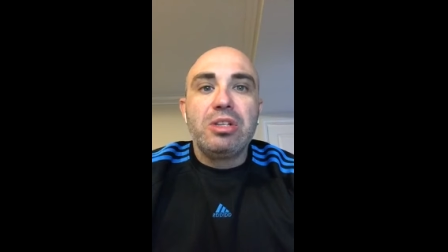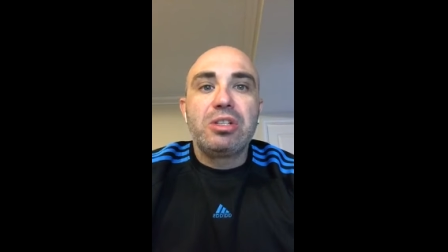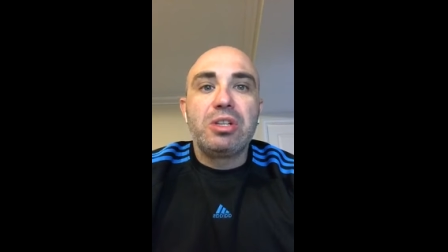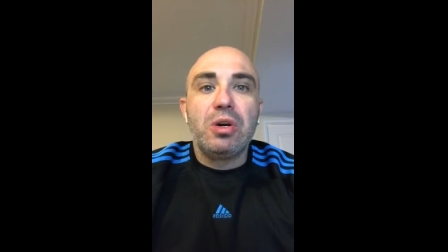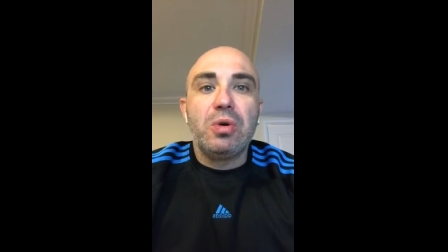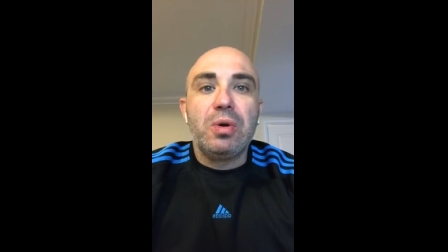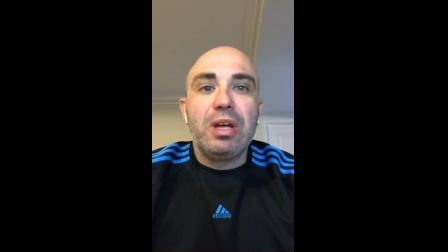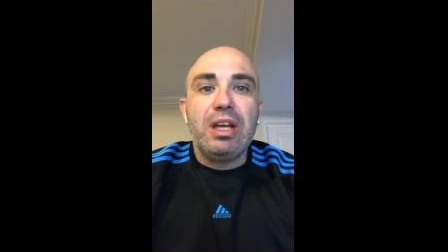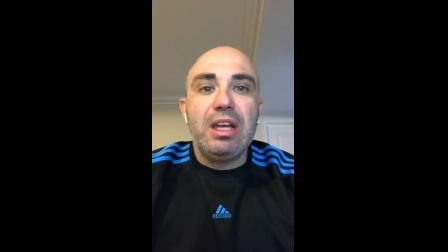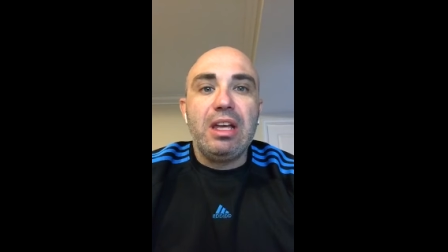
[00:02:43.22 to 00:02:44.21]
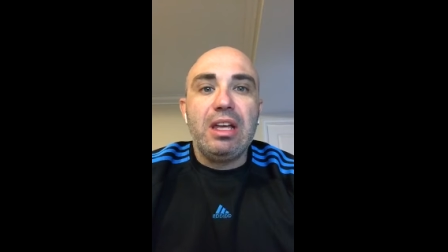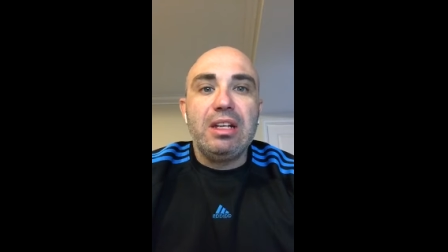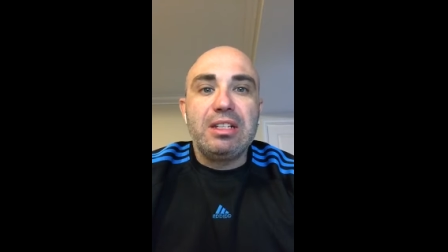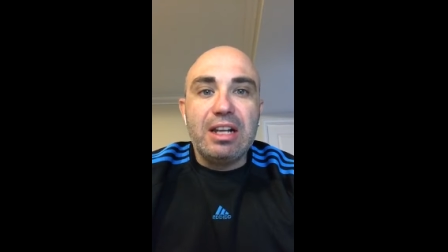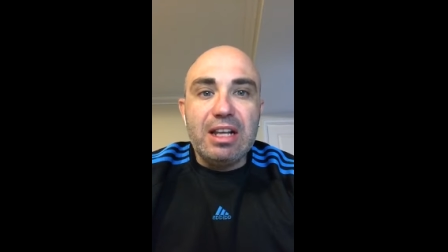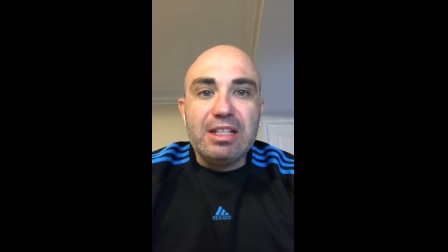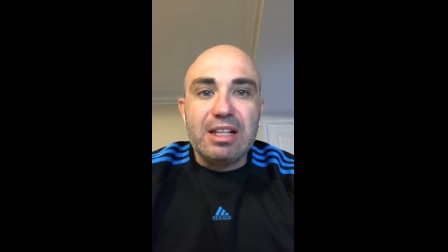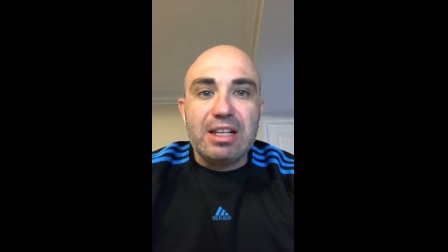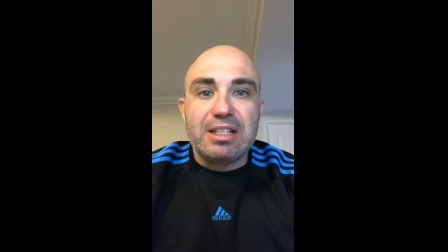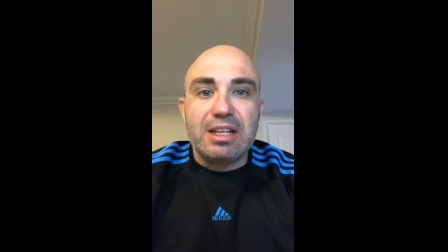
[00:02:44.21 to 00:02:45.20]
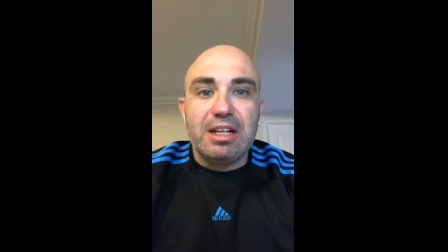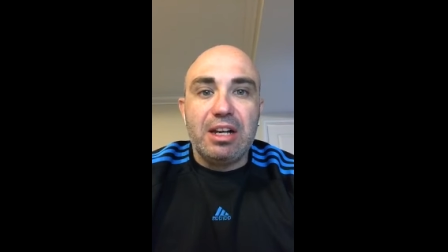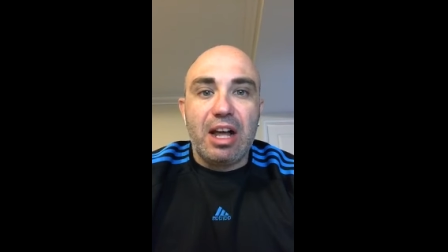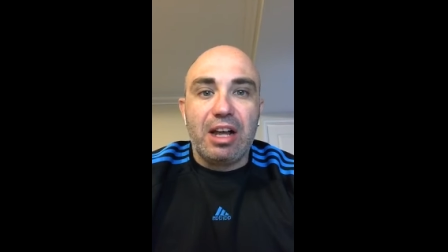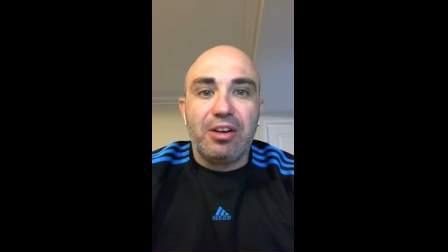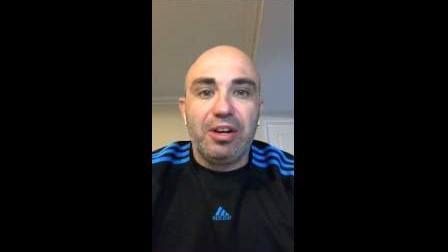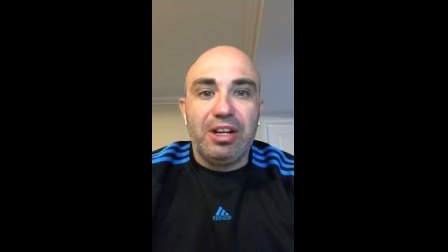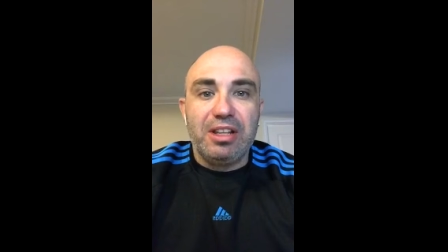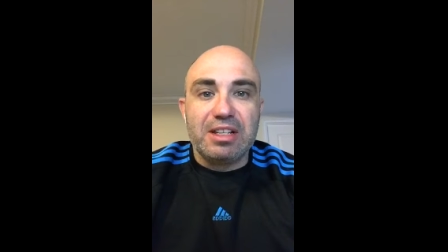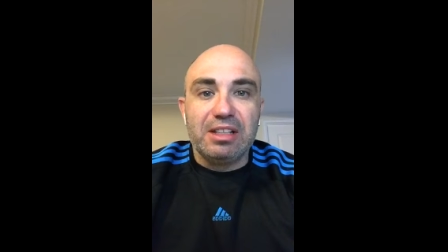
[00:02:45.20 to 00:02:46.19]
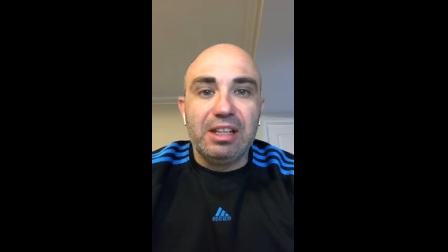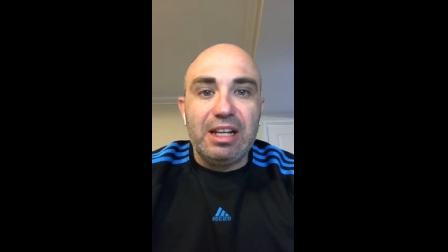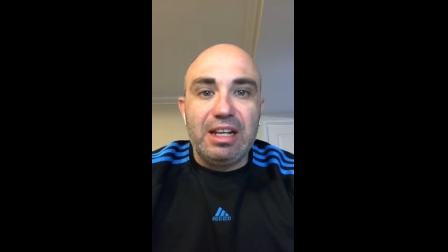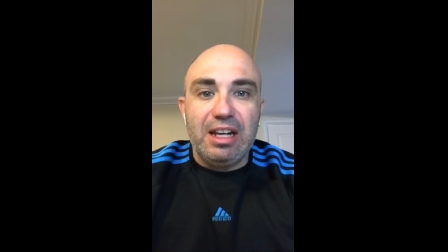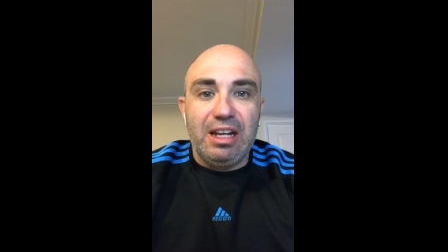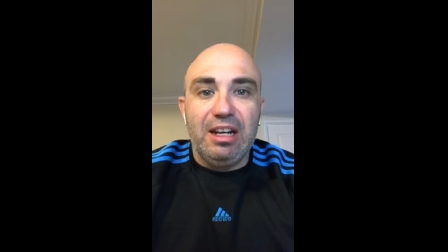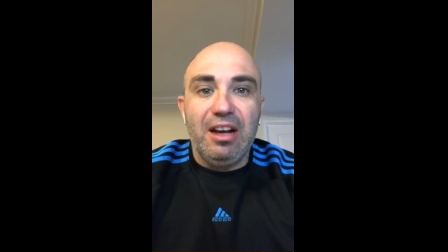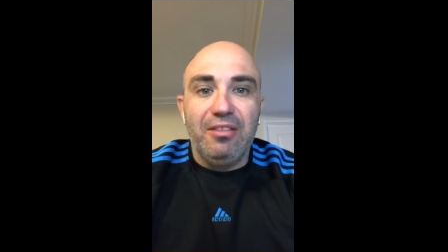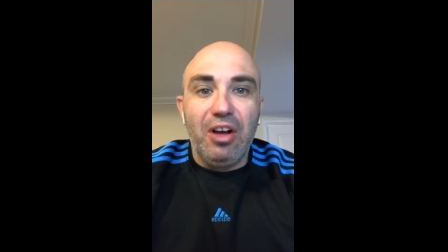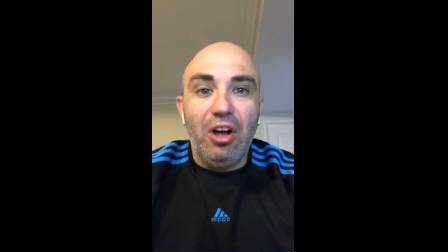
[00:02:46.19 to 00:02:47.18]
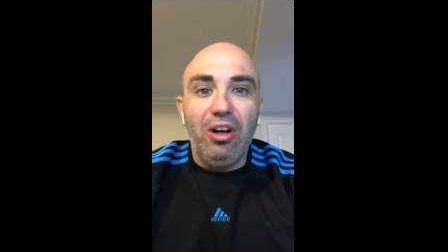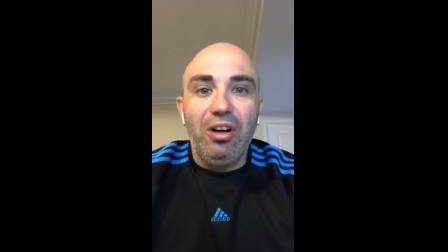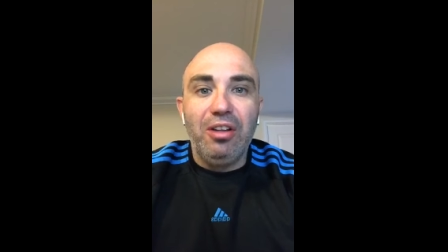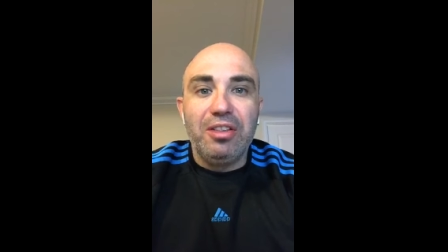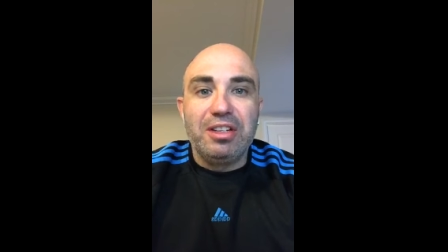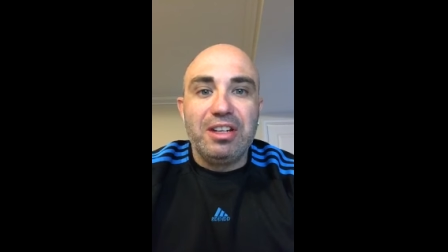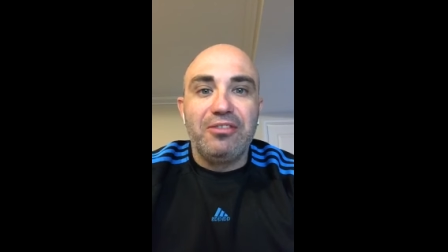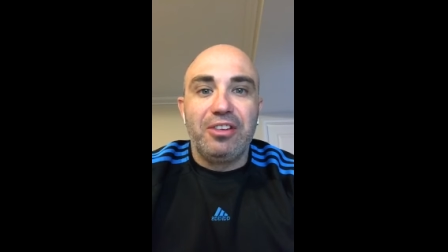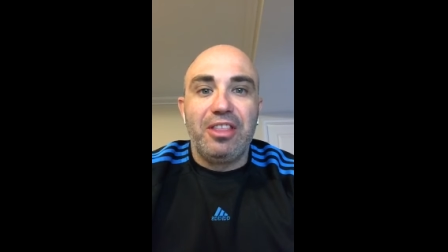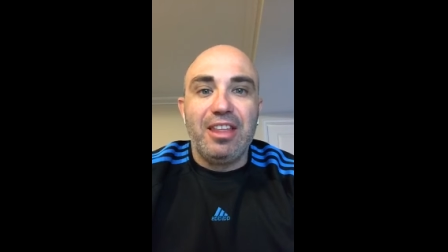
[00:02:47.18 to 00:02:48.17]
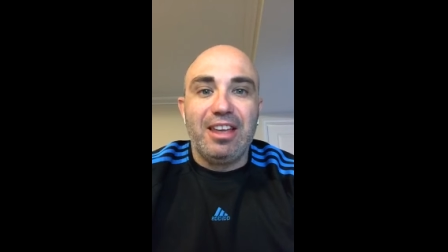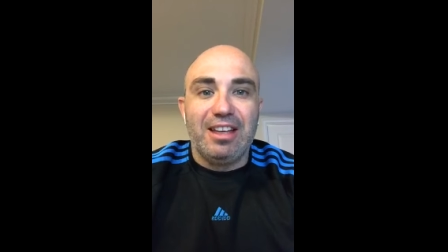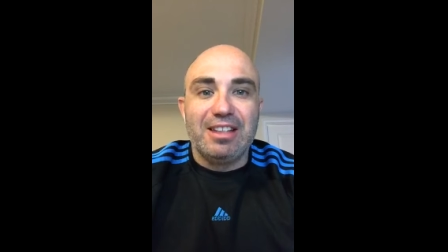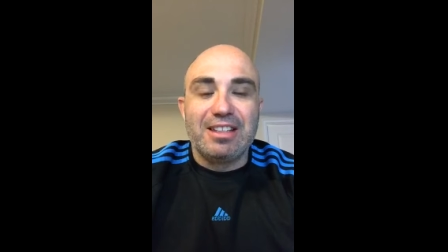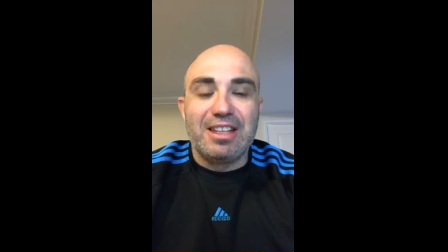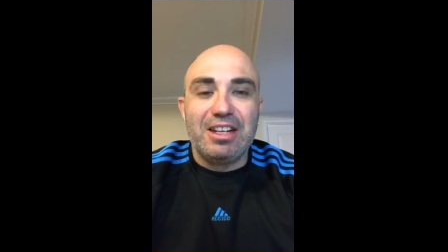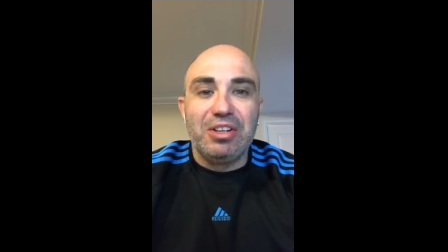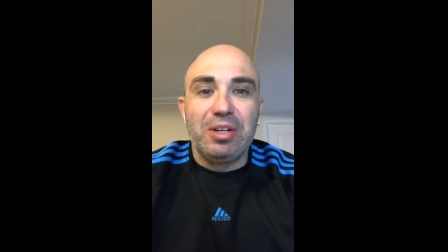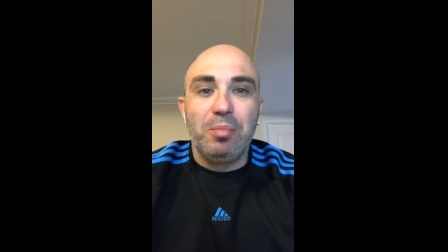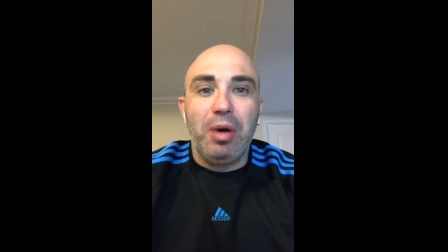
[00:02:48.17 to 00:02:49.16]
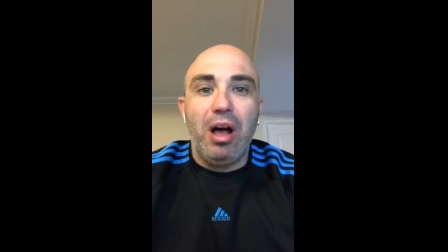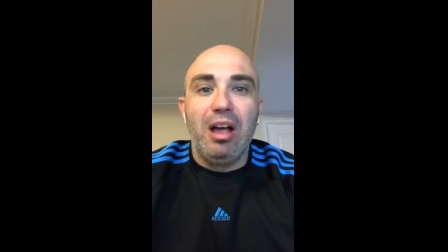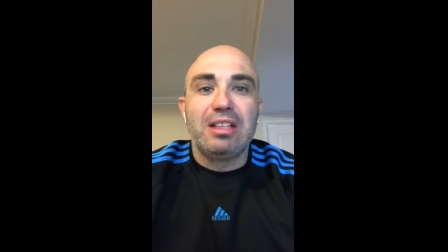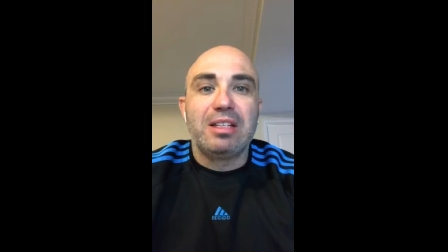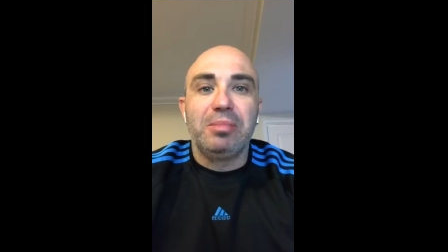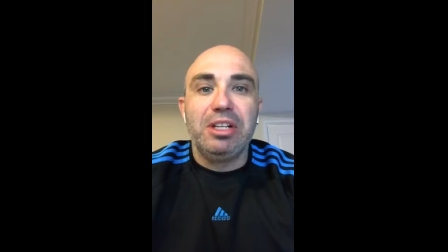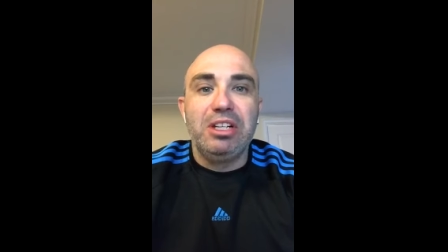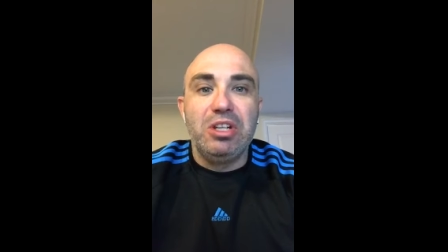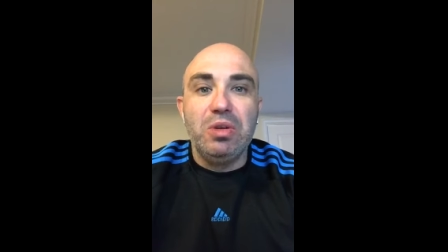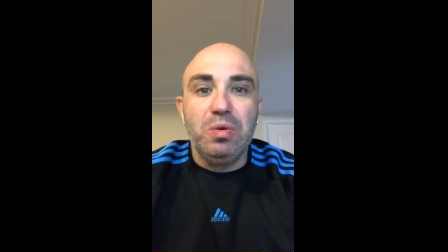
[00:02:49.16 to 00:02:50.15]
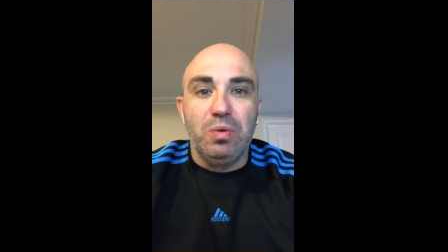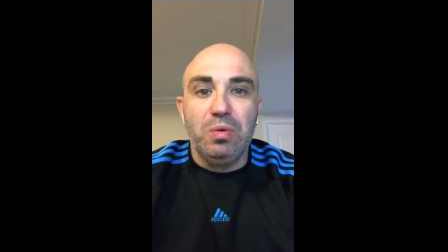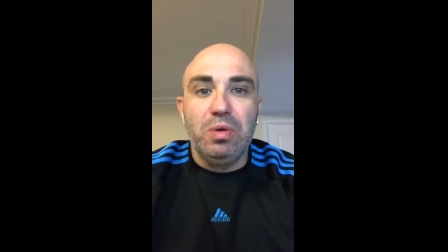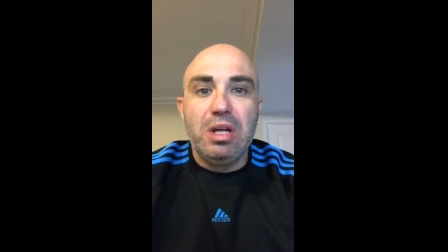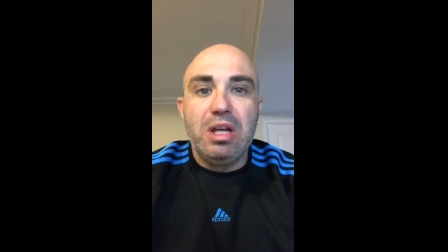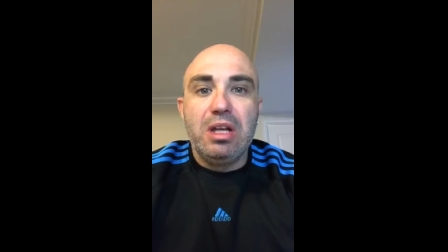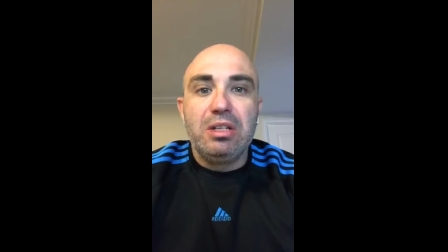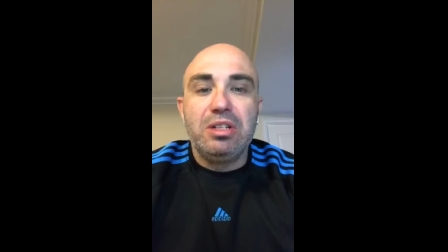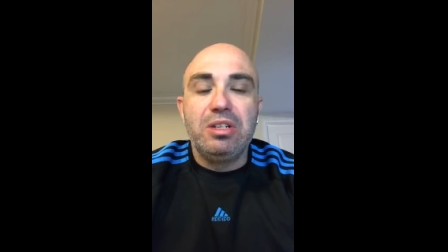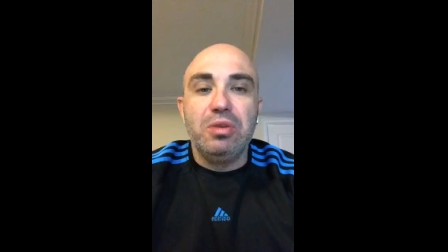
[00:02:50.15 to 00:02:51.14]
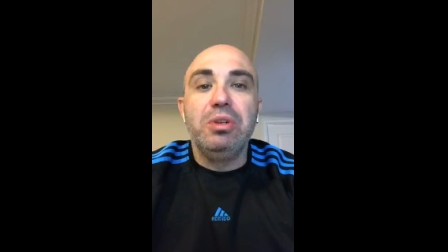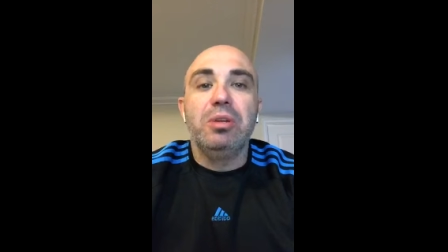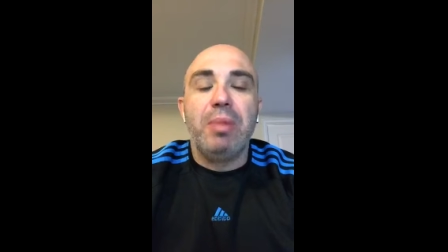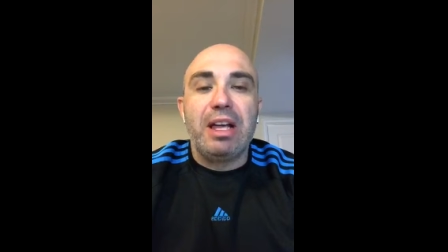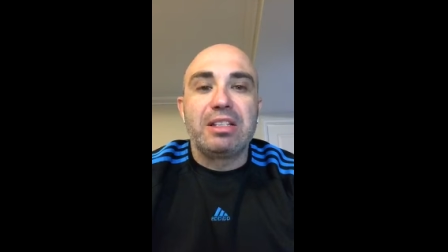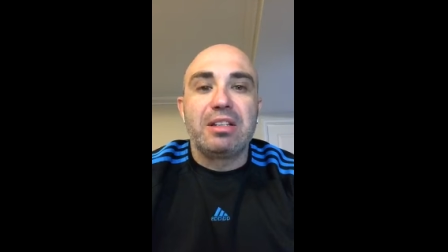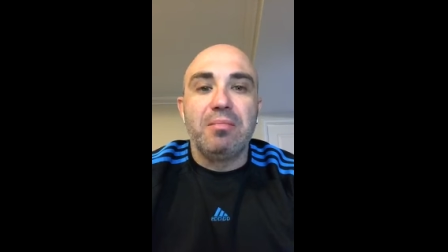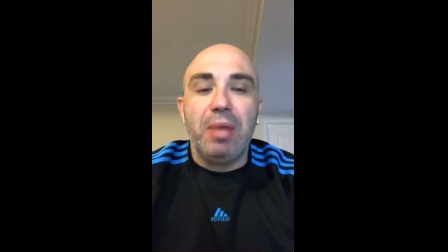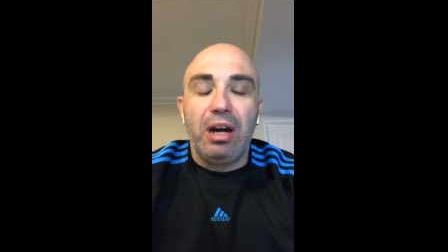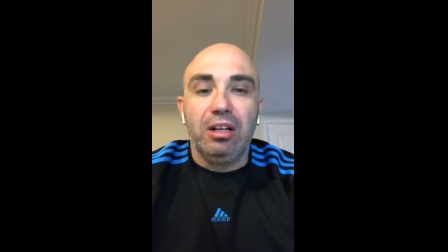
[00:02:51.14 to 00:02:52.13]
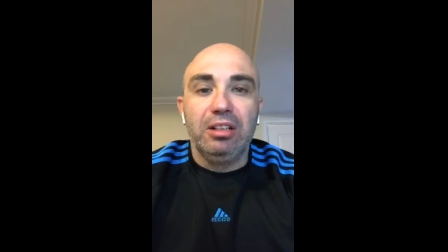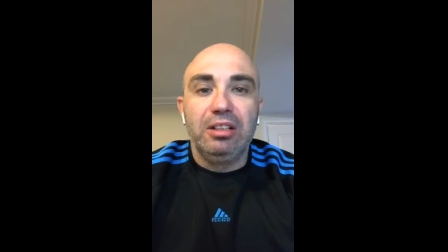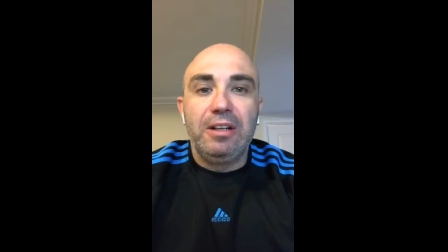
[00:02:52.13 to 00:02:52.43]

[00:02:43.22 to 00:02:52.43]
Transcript: So, in today's lesson, I created this litany of all the different things that you could possibly do to do your best better.